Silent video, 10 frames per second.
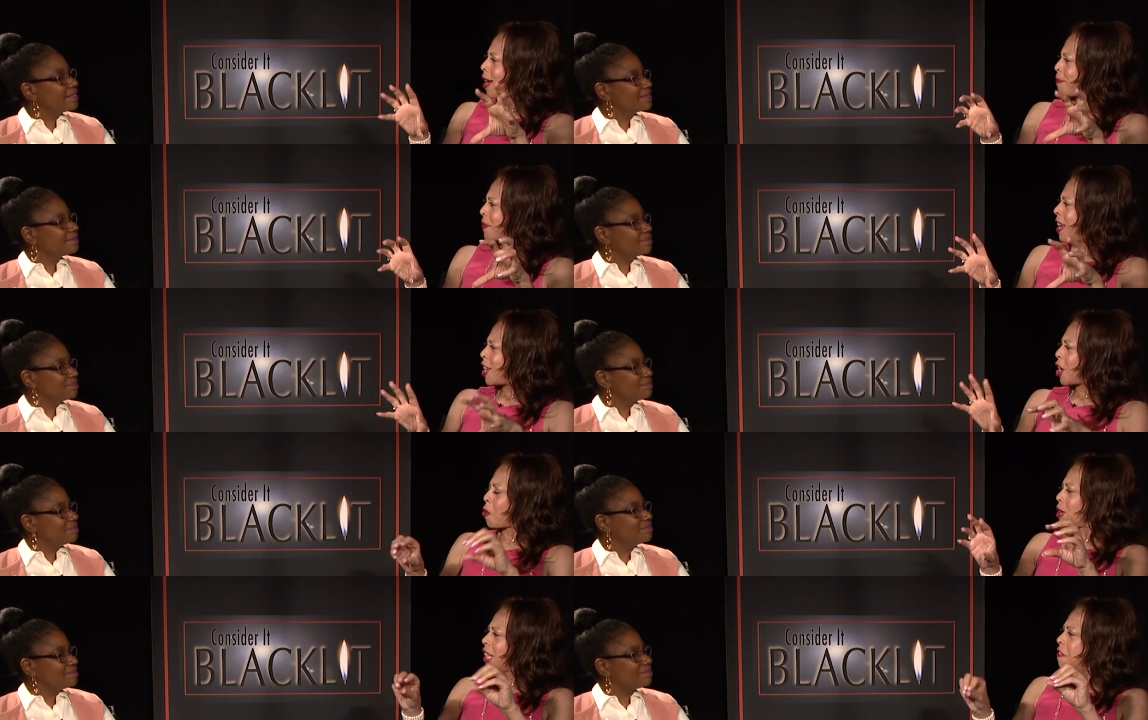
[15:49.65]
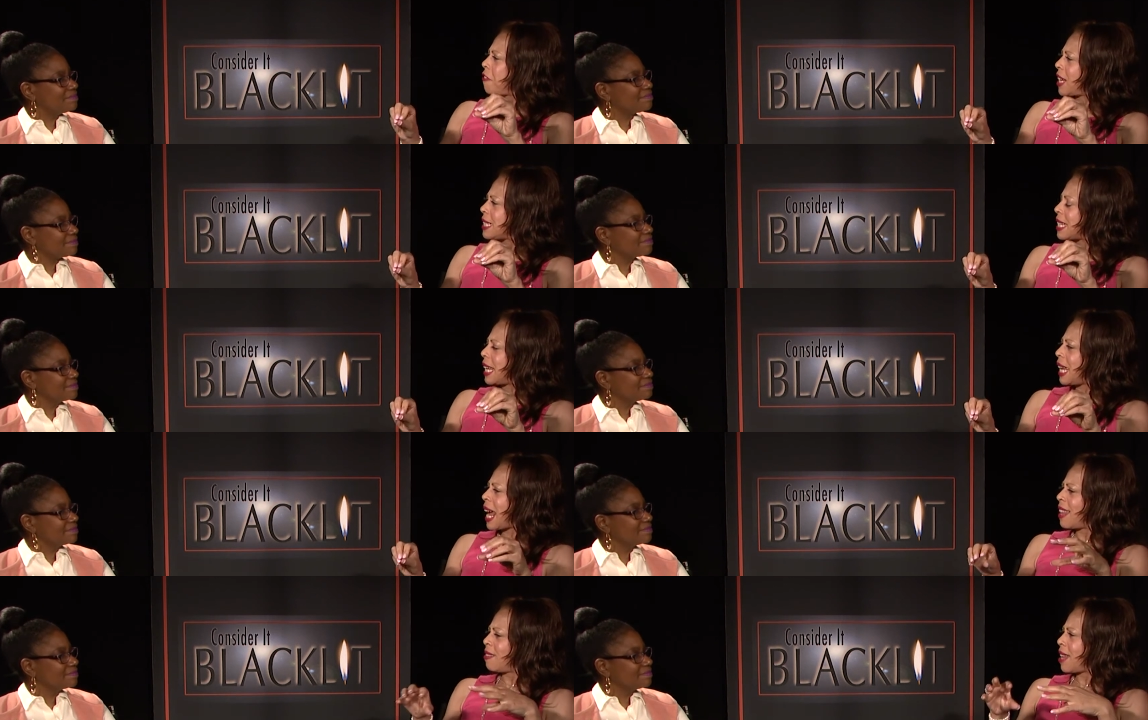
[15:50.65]
Speaker 1: on, mm-hmm. you know, mm-hmm. really fuzzy
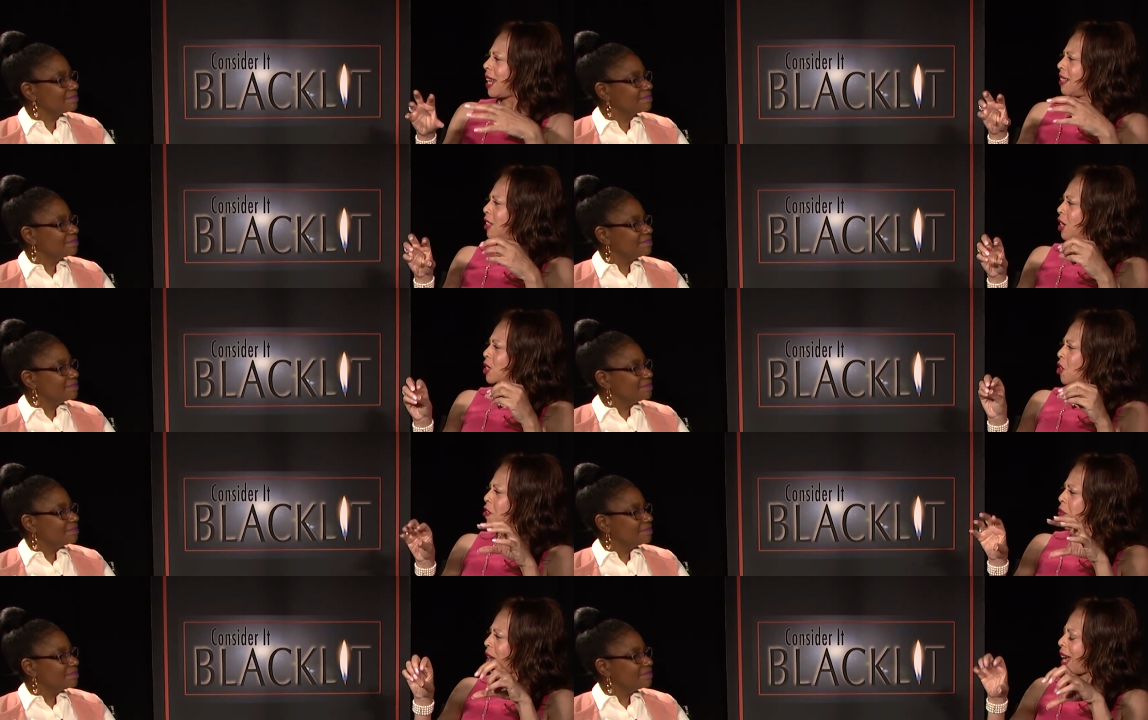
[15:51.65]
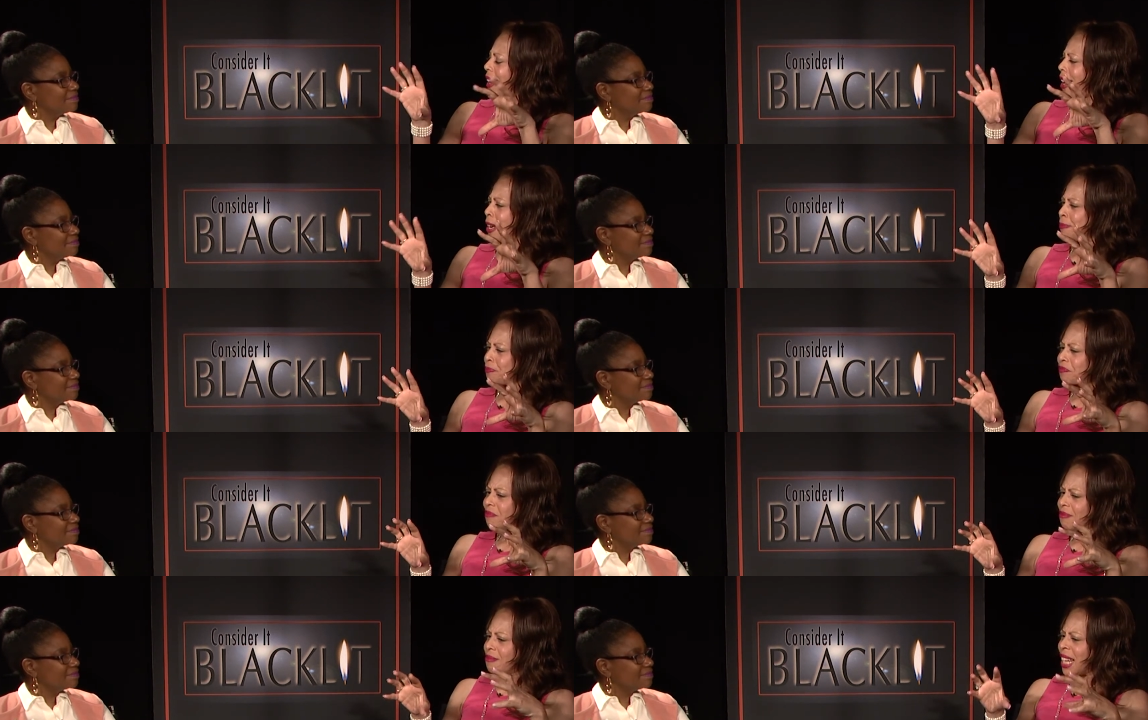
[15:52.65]
mm-hmm. and, and, you know, sort of like um,
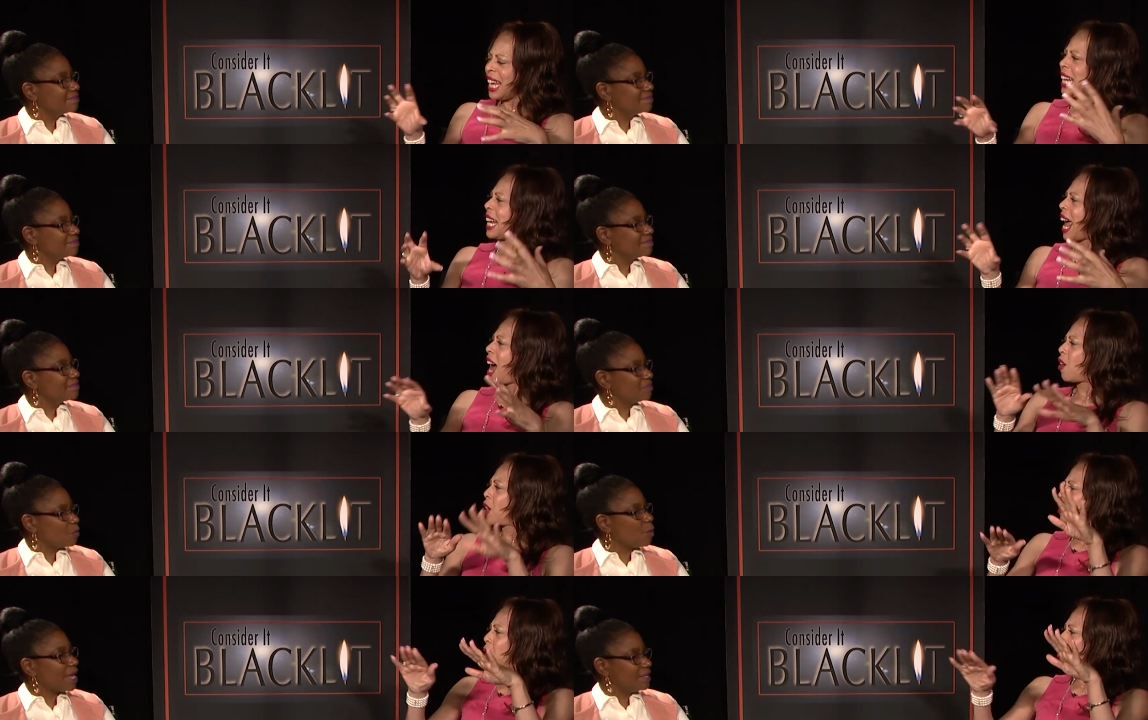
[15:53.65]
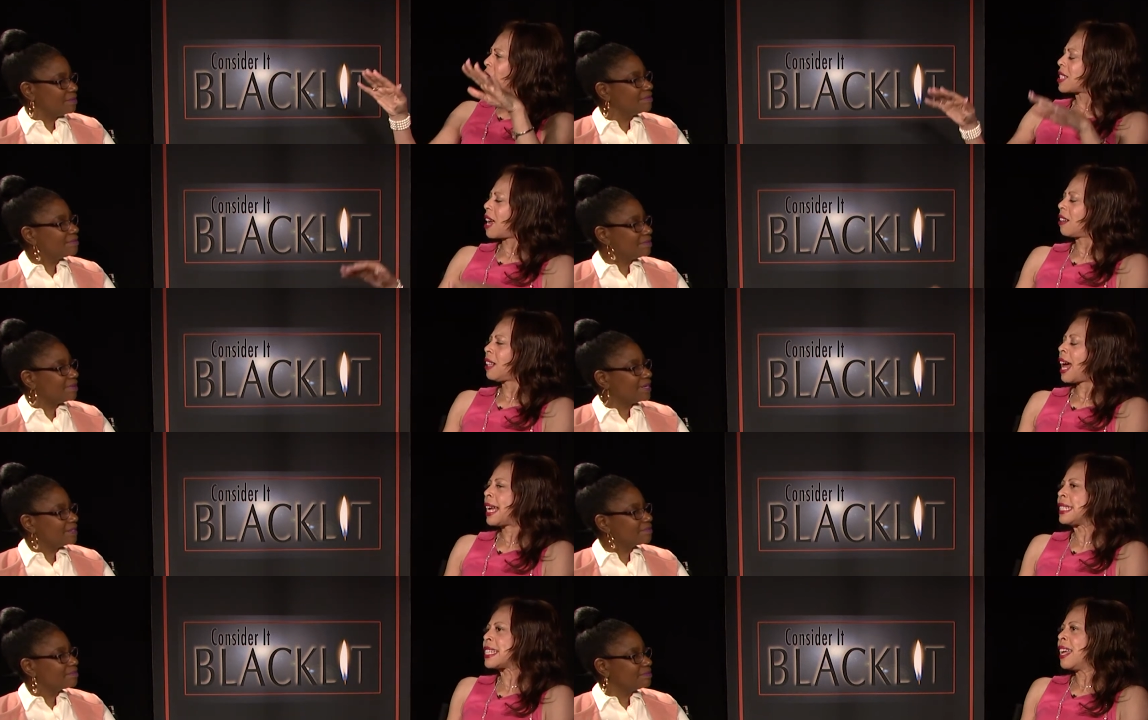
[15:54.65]
in and out, you know, right. with the horizontal right.
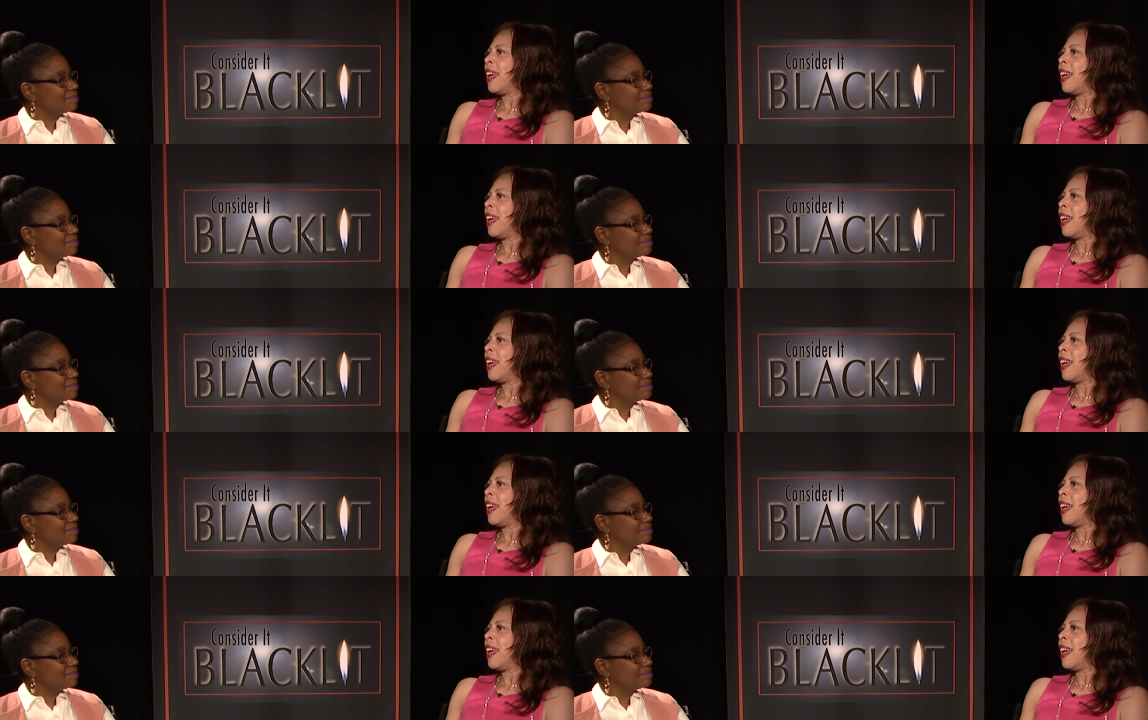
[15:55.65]
lines.